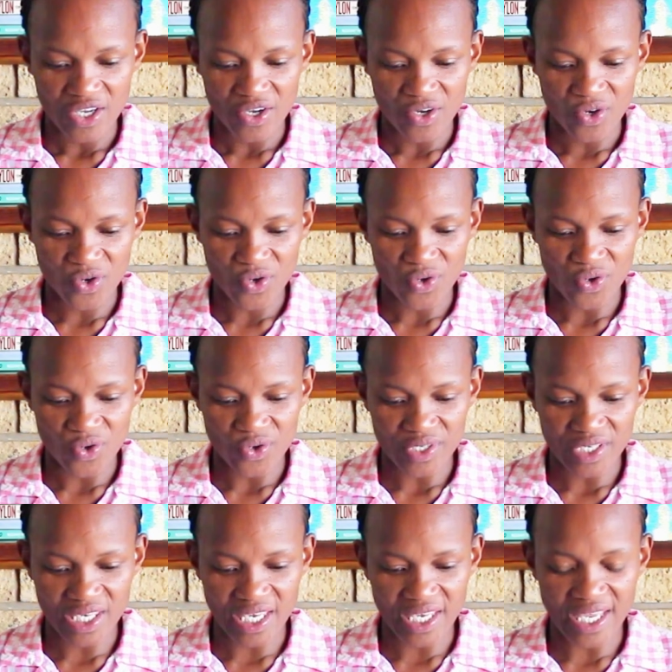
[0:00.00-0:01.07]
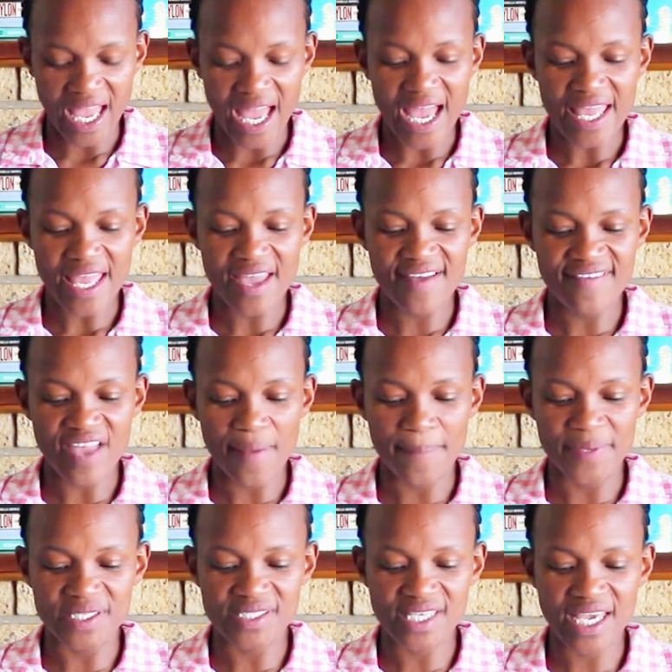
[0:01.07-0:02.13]
Okay, I have a
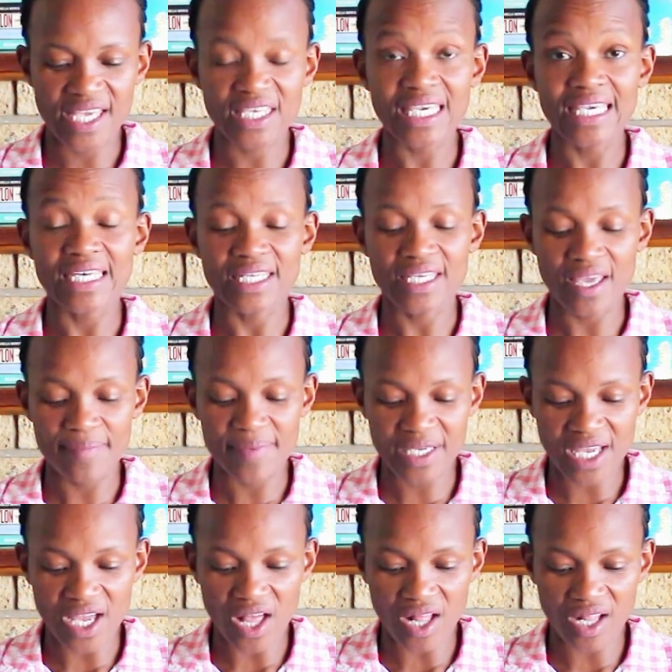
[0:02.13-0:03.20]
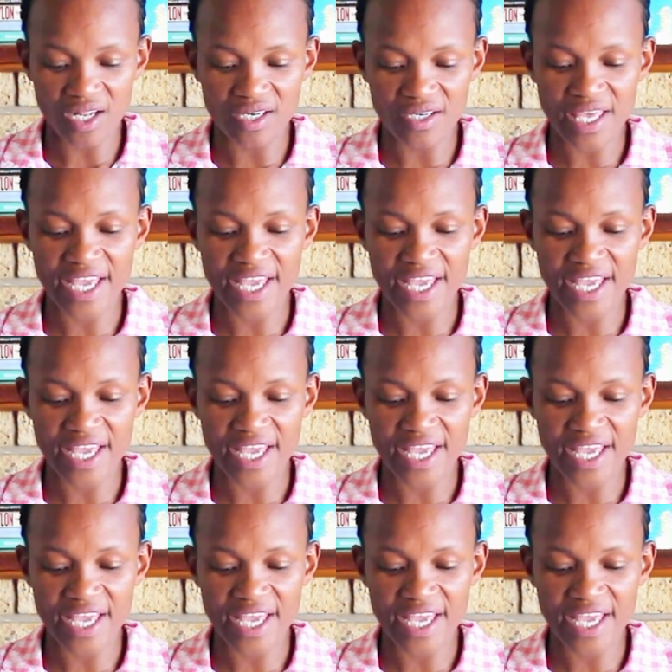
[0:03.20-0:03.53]
BTEC in chemical